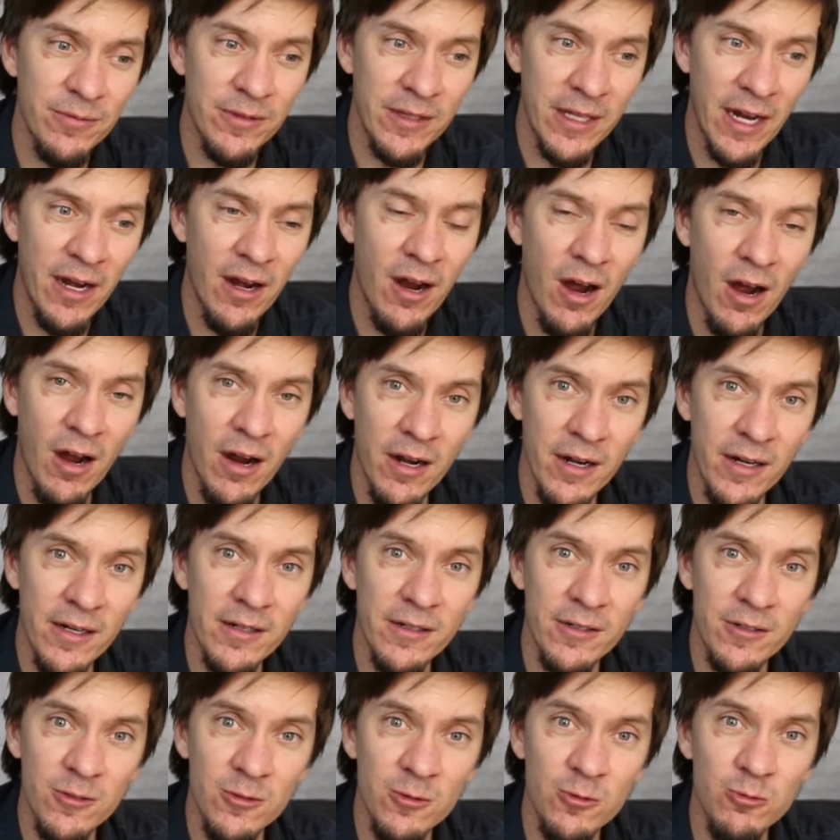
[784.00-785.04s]
there
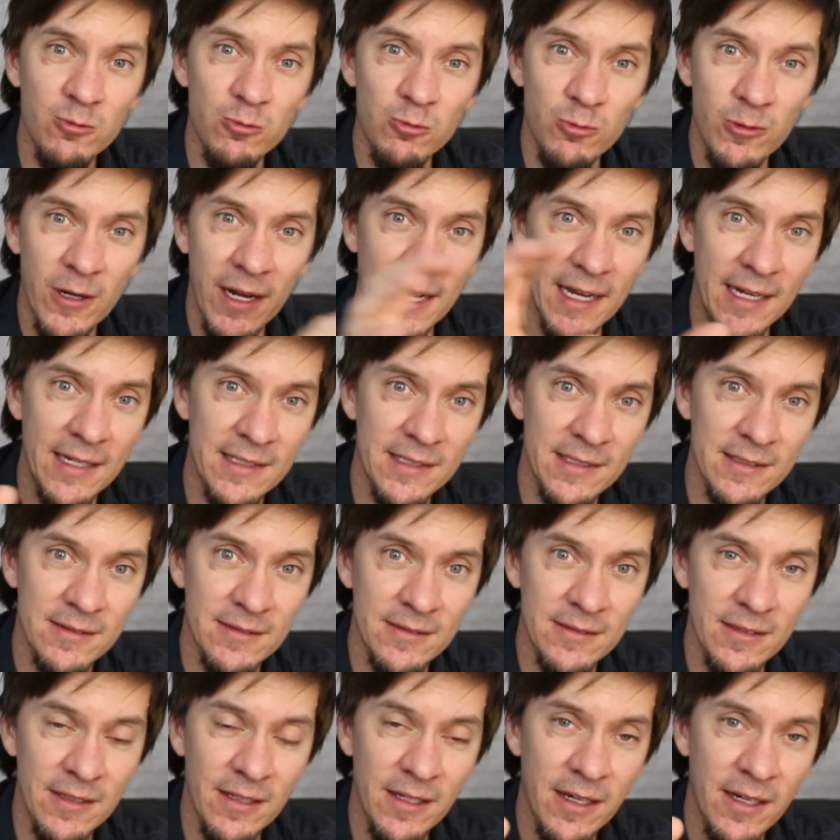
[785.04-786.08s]
are great
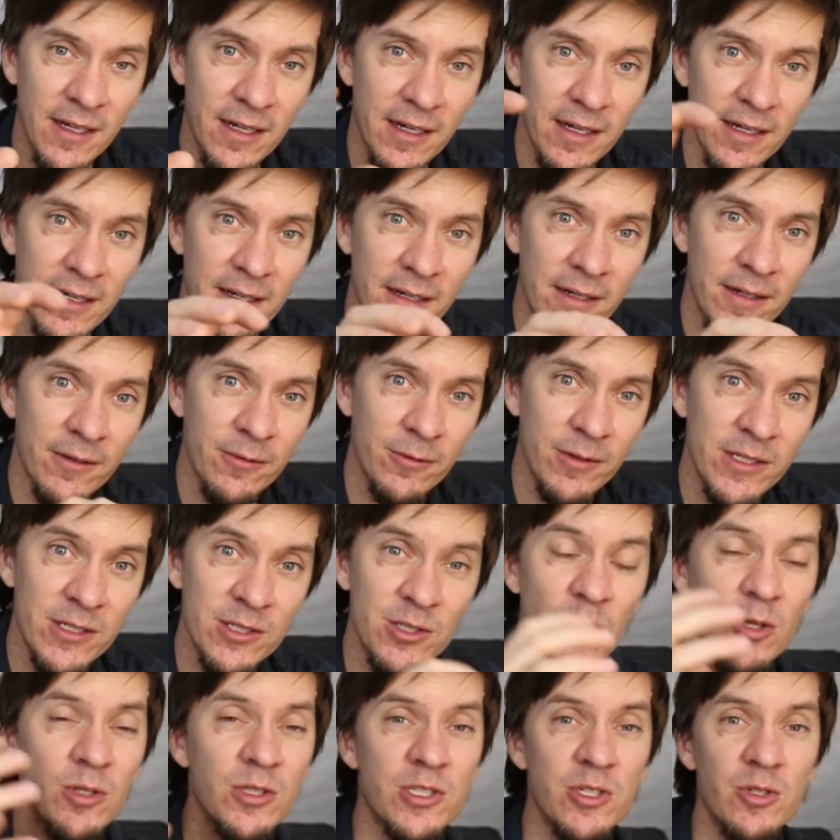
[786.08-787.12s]

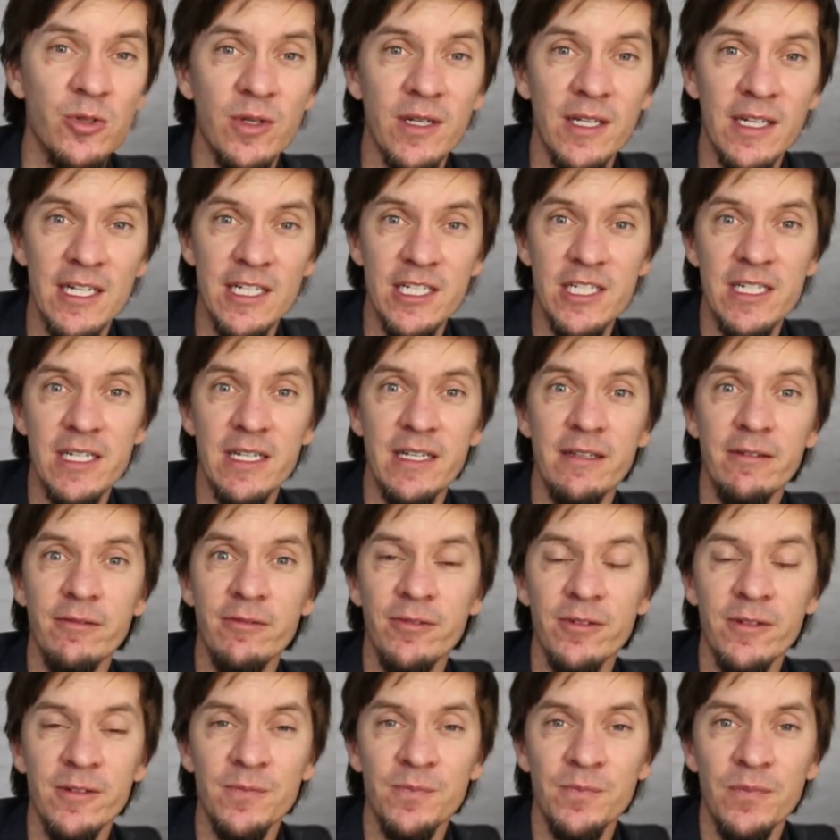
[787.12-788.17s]
results you can
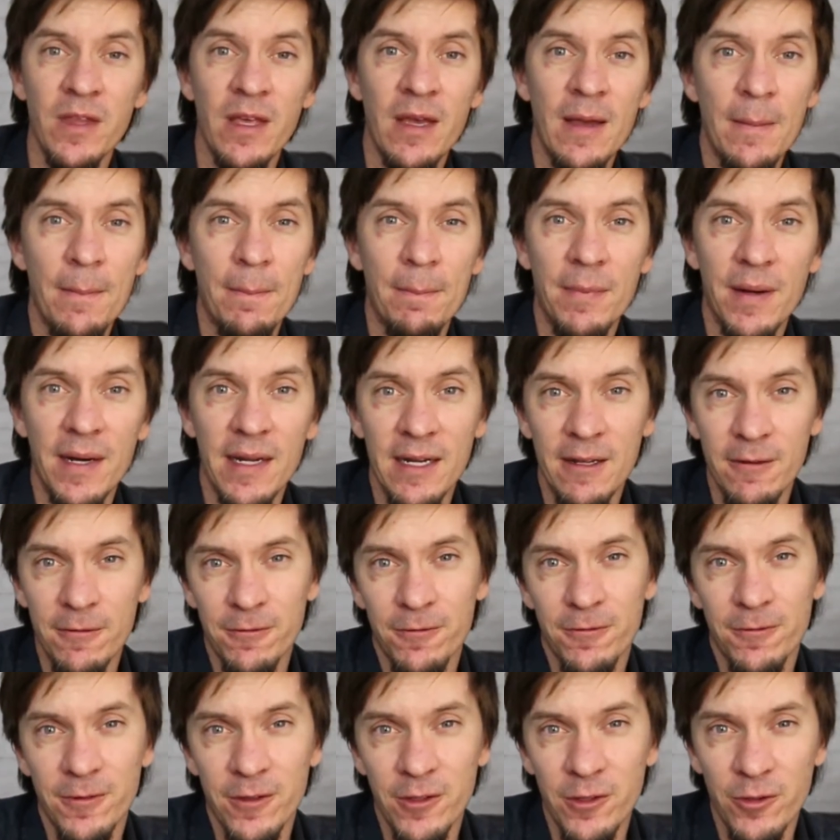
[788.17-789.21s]
achieve. But
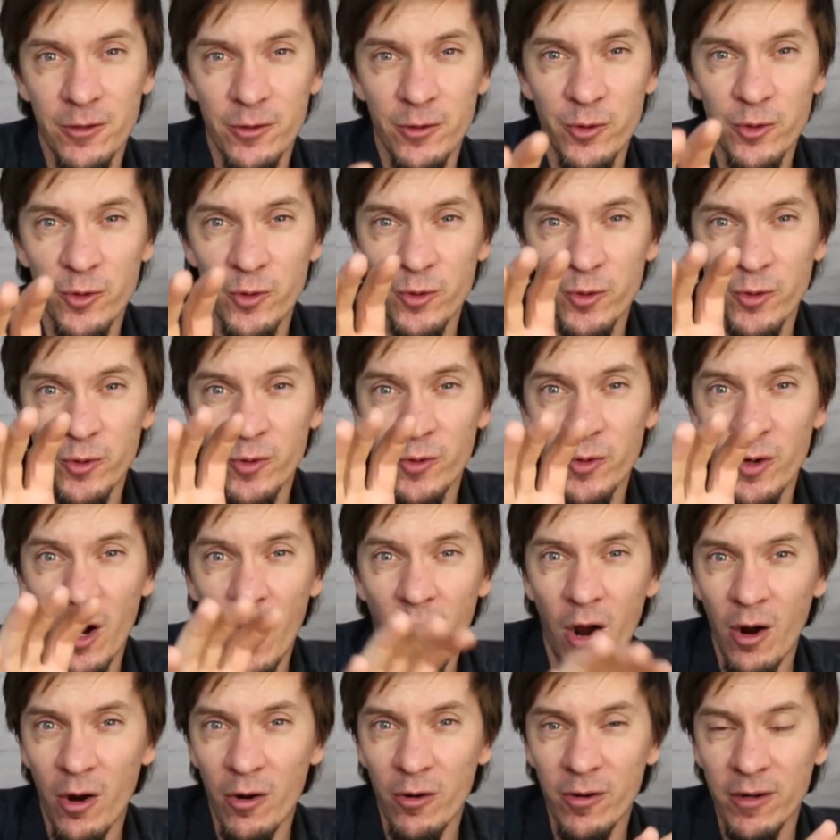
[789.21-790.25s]
if you've
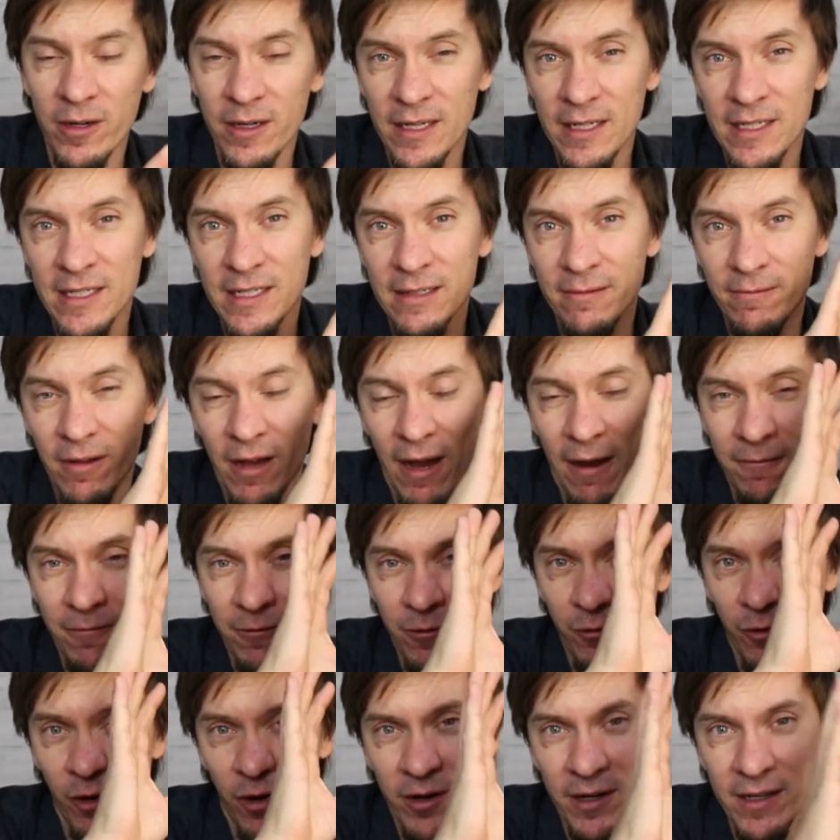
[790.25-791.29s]
already
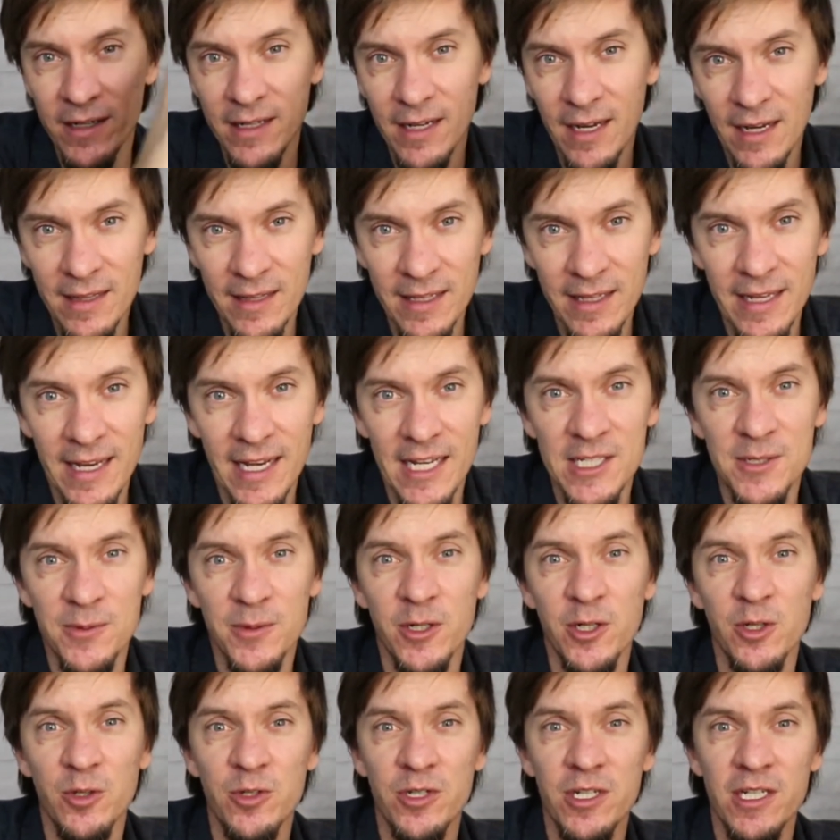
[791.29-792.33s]
done the expert
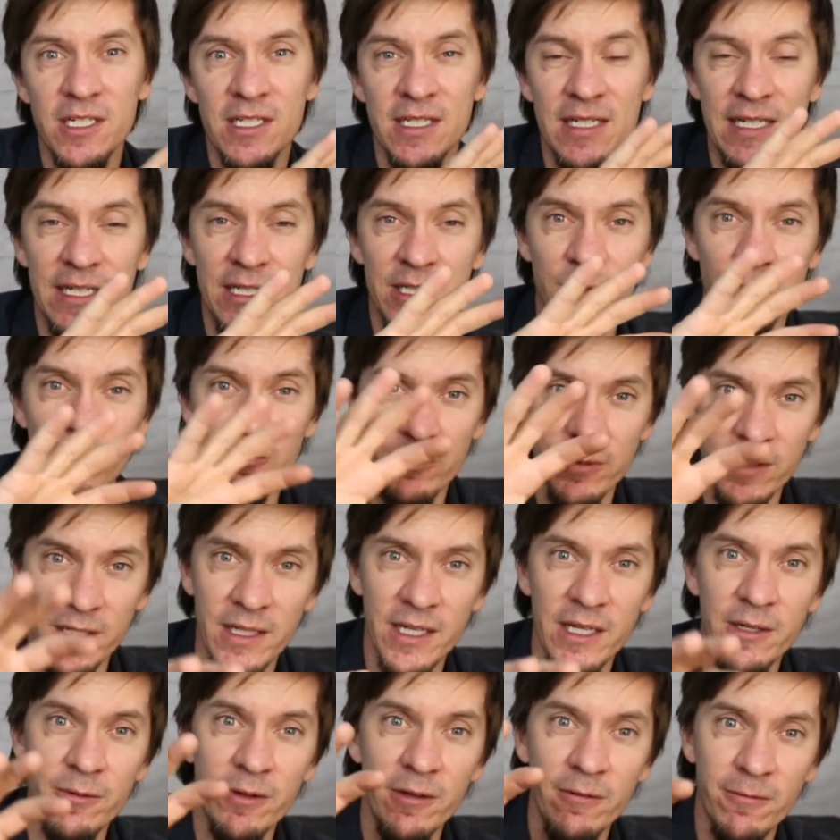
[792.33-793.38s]
and you just need to
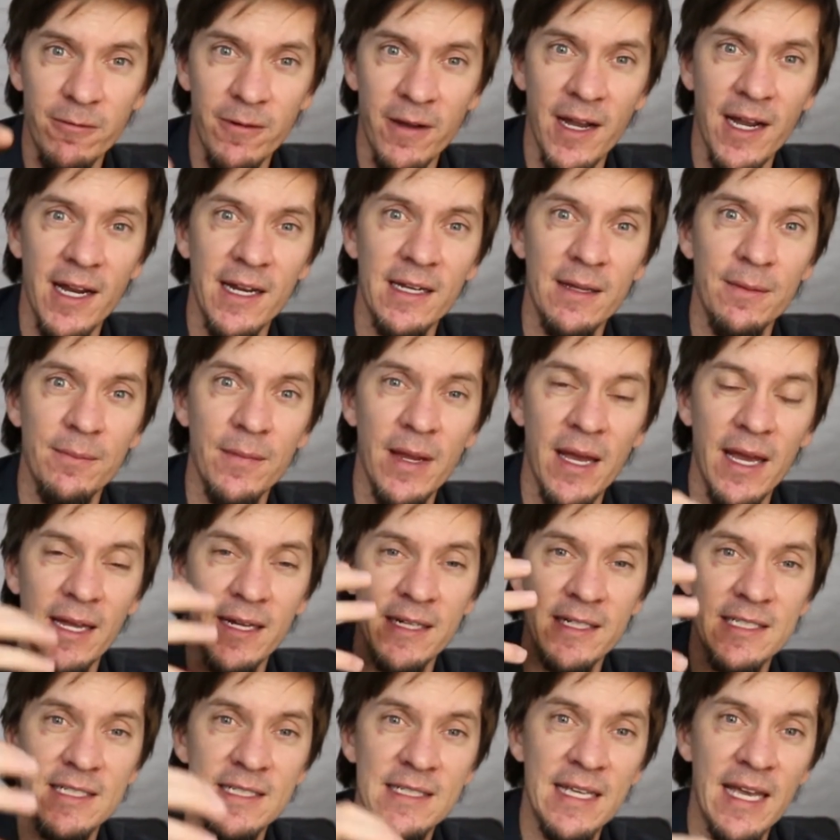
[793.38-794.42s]
really refine
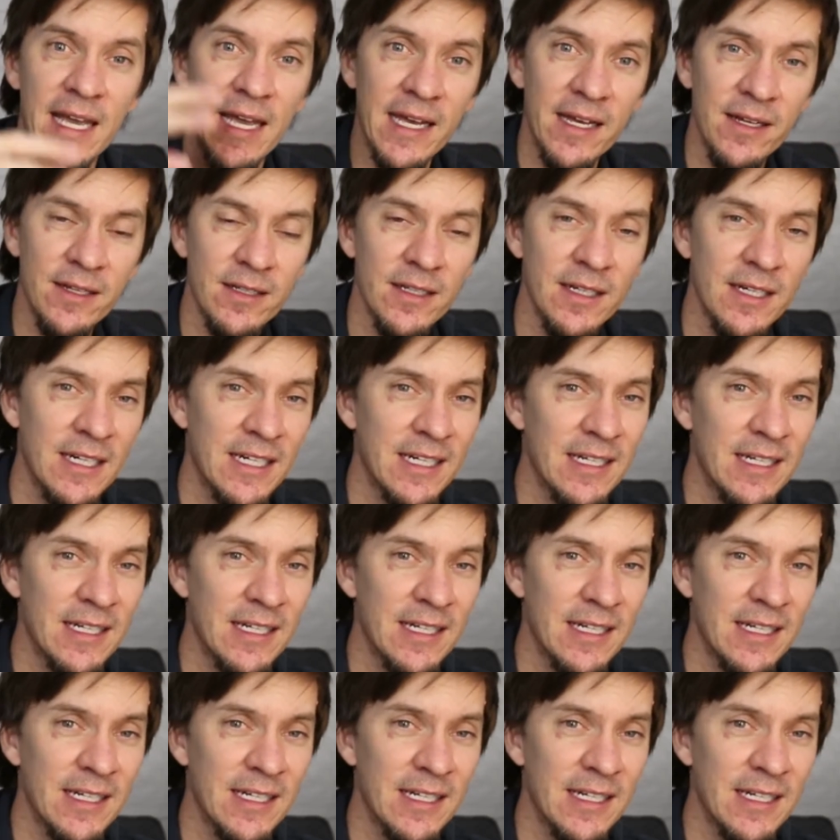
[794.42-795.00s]
and scale,